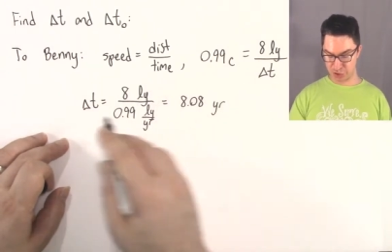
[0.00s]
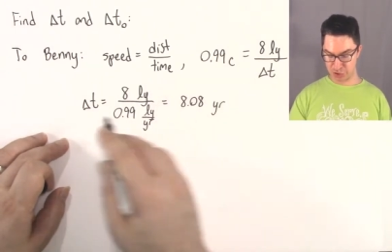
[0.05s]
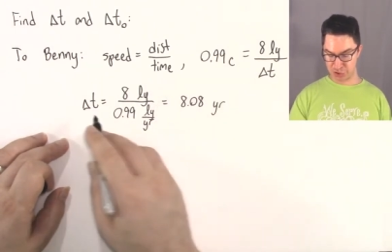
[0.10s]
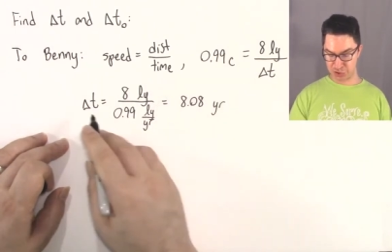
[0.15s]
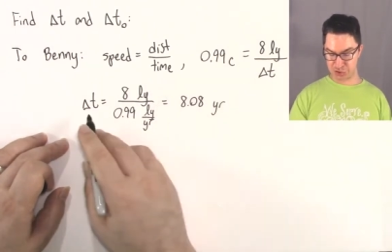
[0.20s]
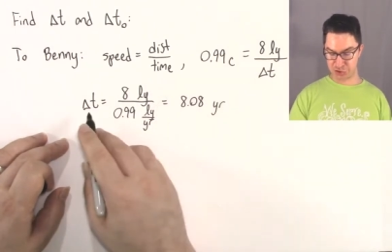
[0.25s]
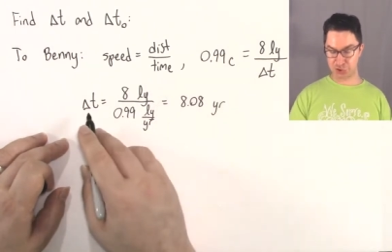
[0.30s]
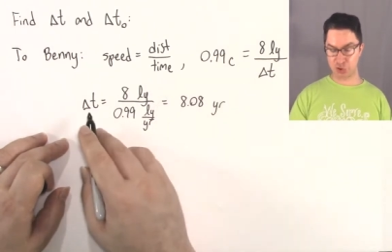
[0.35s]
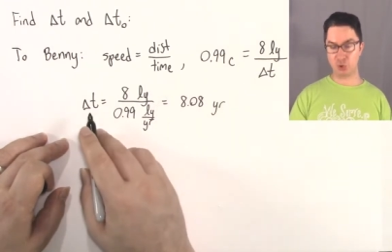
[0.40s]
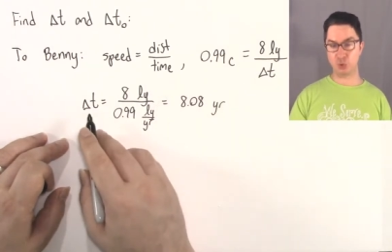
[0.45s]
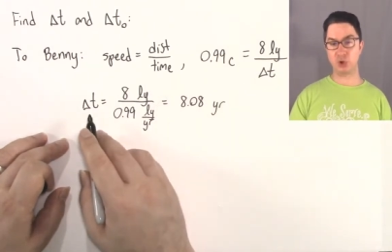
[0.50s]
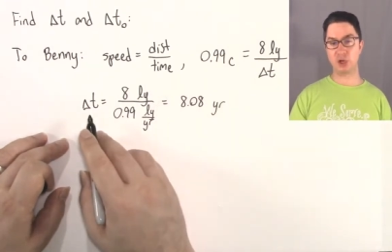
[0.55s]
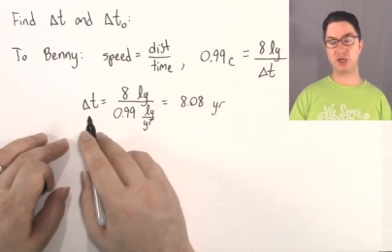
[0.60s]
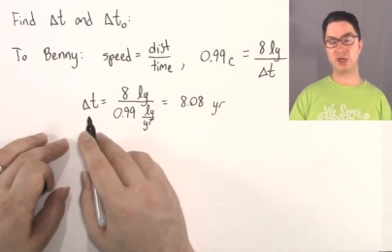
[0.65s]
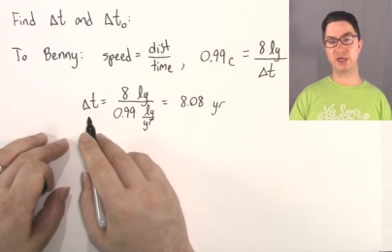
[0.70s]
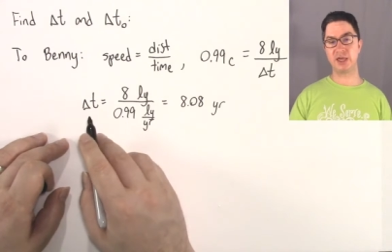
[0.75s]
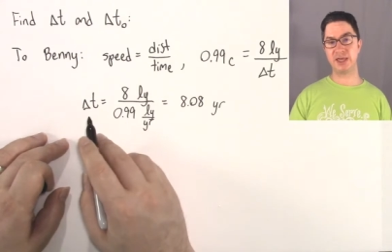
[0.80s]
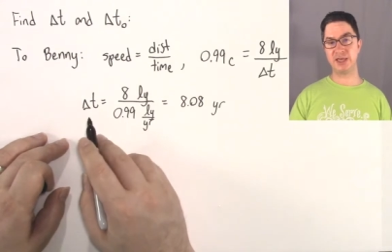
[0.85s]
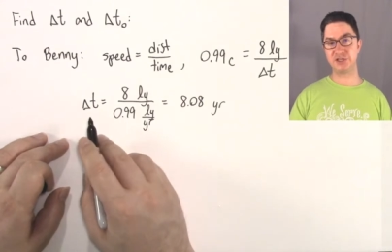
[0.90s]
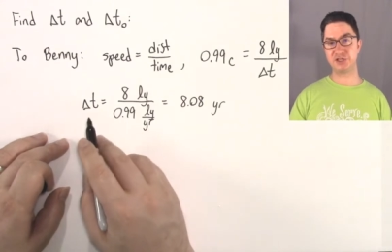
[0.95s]
So
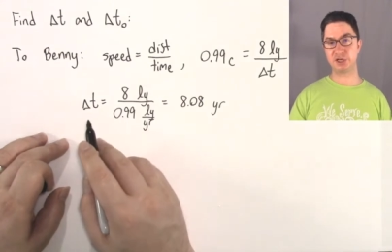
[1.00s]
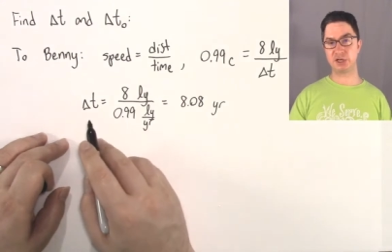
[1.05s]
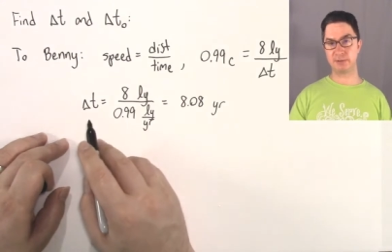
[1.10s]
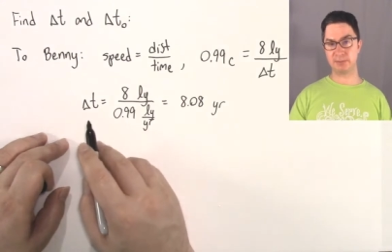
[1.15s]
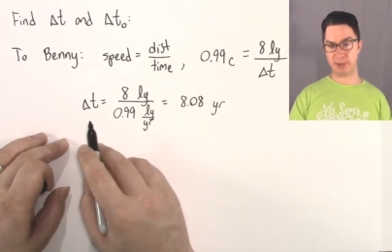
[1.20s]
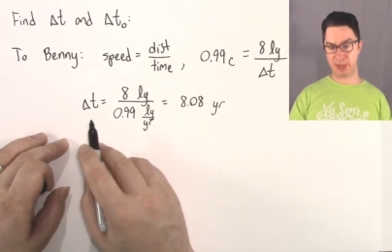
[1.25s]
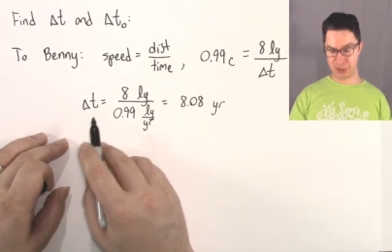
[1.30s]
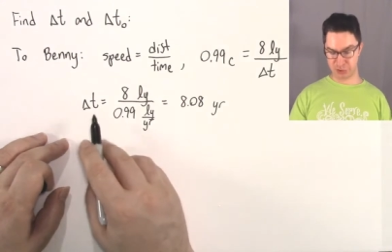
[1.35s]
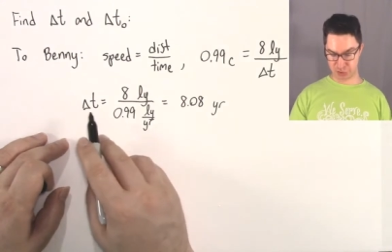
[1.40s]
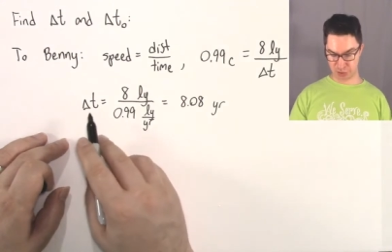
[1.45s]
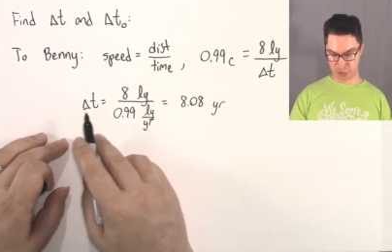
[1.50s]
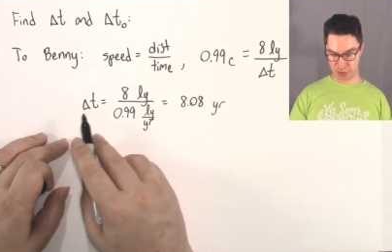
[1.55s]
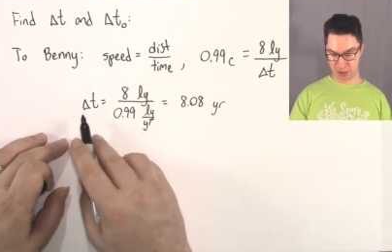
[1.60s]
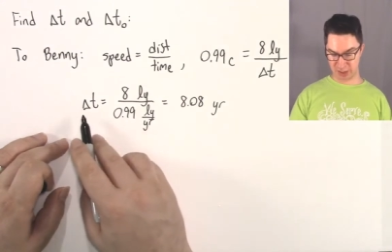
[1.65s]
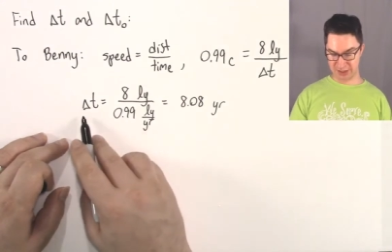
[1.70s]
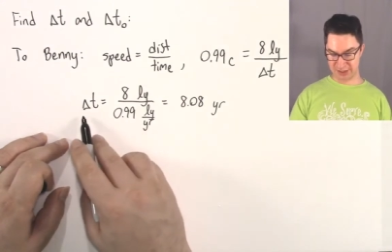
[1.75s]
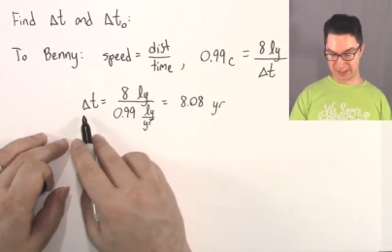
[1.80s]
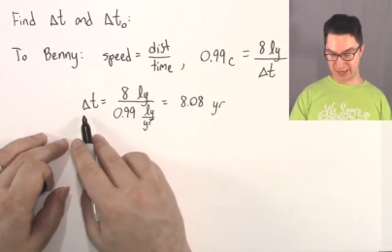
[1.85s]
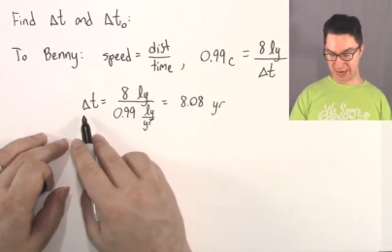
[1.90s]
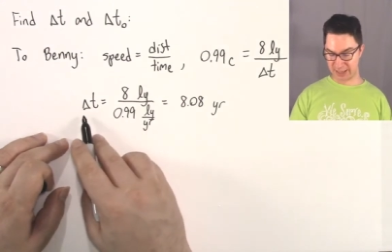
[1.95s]
he's going to measure a
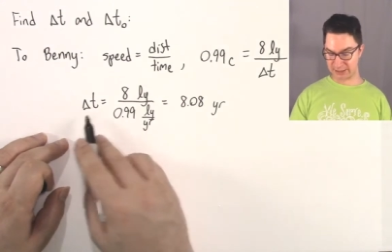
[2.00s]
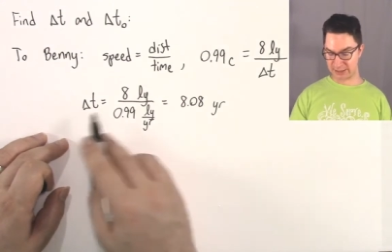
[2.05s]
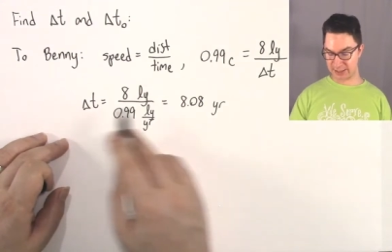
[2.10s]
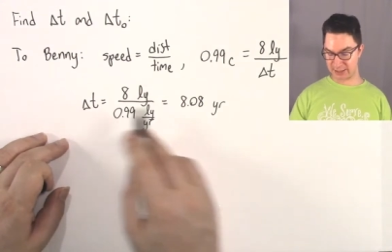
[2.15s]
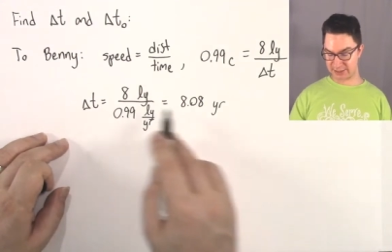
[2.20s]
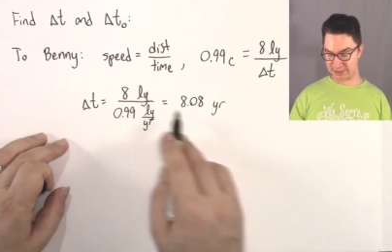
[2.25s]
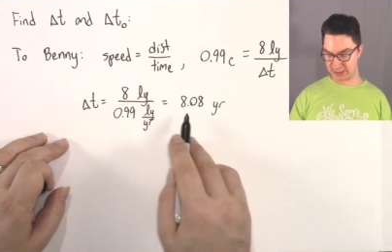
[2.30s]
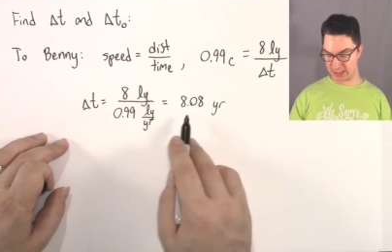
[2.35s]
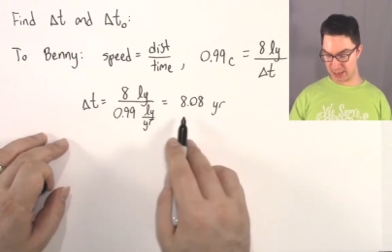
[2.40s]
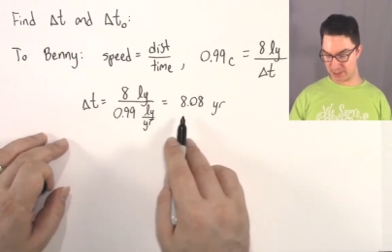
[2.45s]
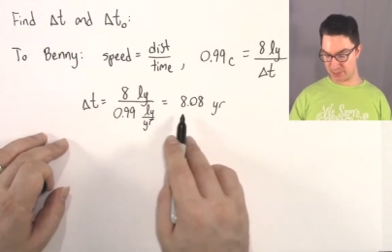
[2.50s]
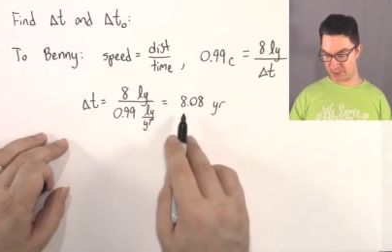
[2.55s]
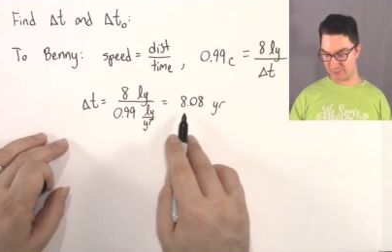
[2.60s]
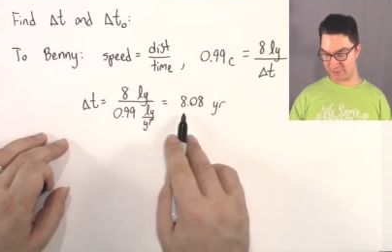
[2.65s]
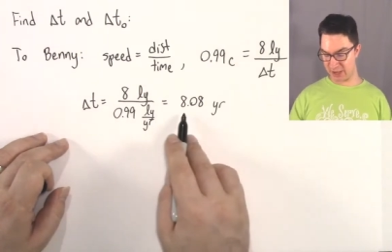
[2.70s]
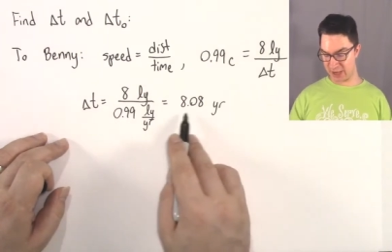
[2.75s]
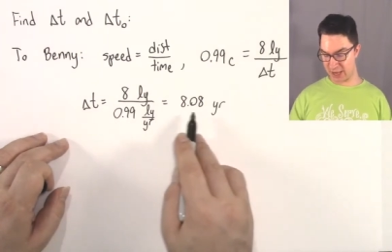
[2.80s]
dilated time of